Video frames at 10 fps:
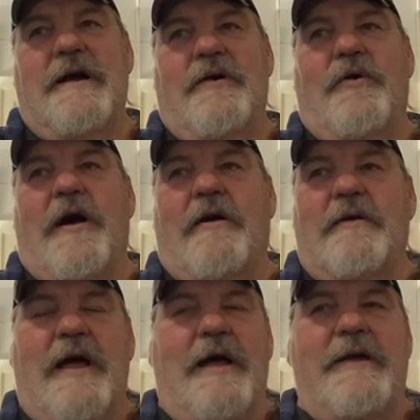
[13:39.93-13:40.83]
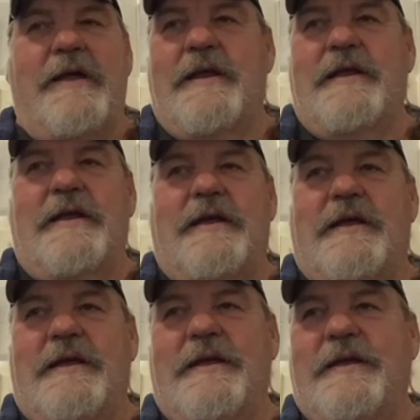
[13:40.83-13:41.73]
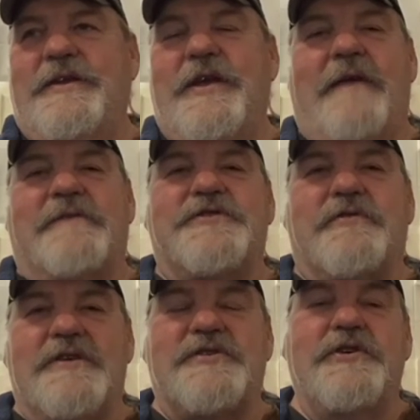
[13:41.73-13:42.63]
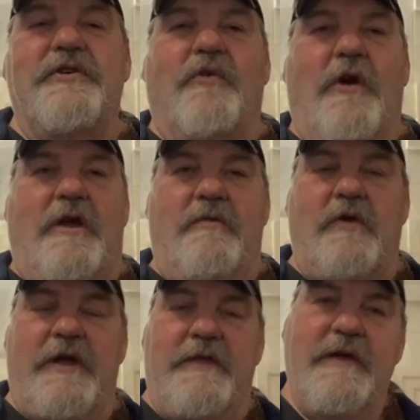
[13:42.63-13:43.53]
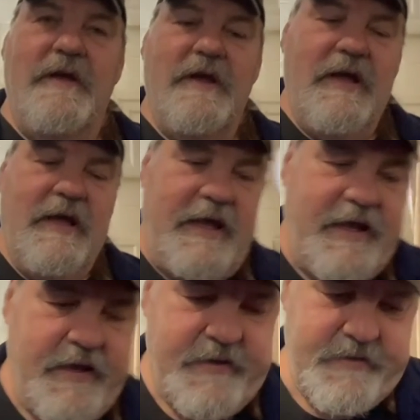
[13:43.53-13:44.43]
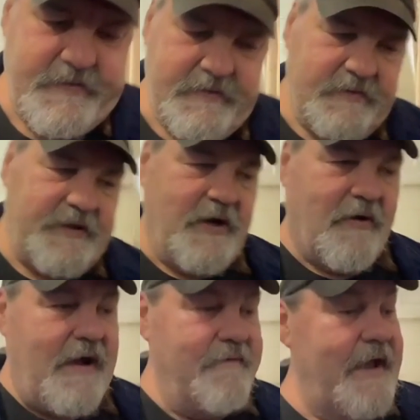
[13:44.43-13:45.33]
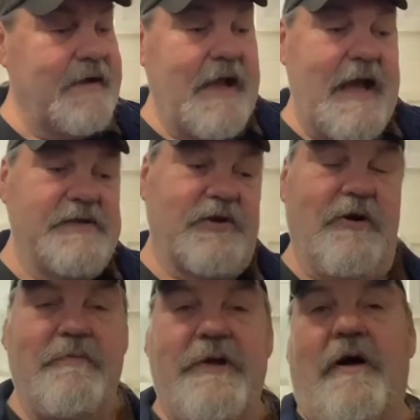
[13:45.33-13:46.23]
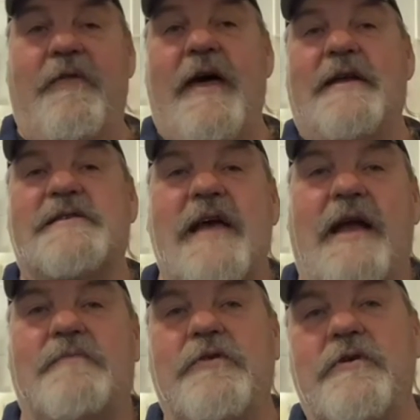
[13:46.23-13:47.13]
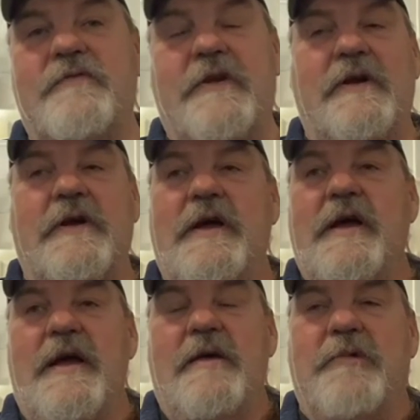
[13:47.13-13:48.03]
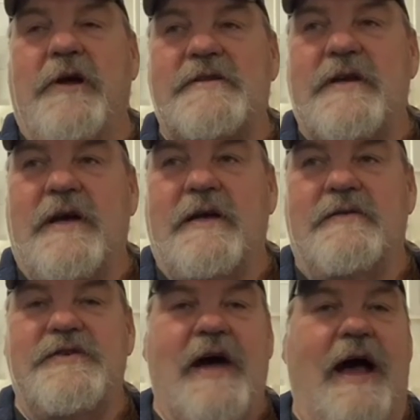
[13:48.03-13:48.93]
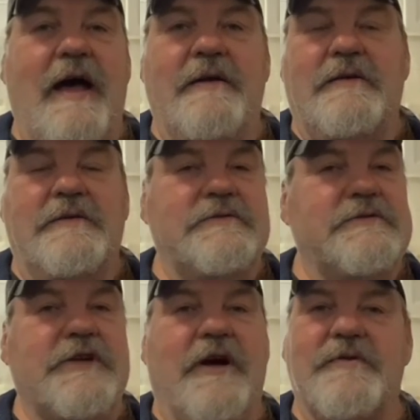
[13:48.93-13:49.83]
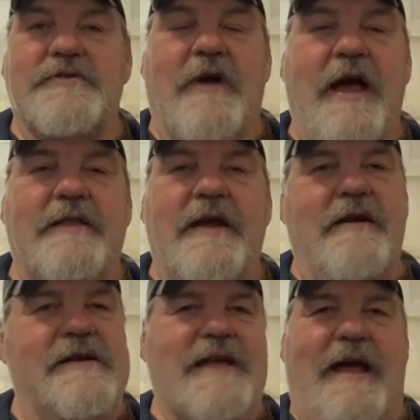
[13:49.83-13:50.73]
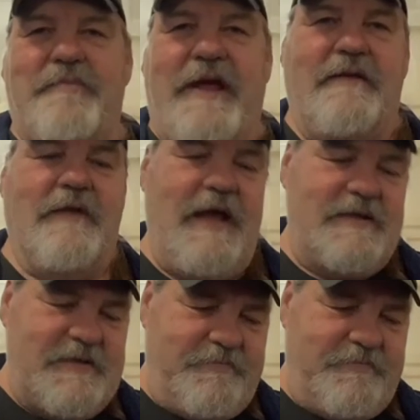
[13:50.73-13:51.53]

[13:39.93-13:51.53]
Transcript: Well, I mean, you have to trust who you're working with, and you know I've had guys hurt me on that exact move, and but uh, Don you know, was right there. He's got big legs.